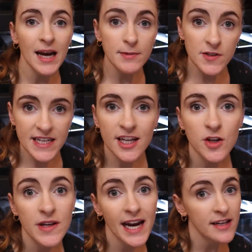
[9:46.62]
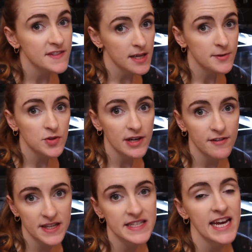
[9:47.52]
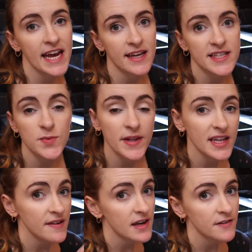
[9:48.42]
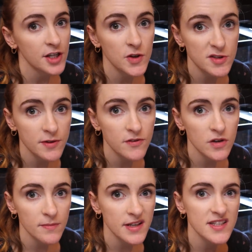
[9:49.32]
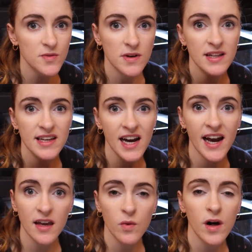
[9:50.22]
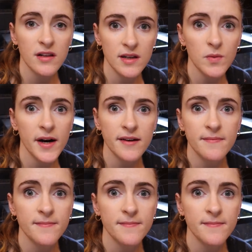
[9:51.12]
I'm using a new kind of substrate for this tank. It's one that I've never used before, but it's a really high quality one.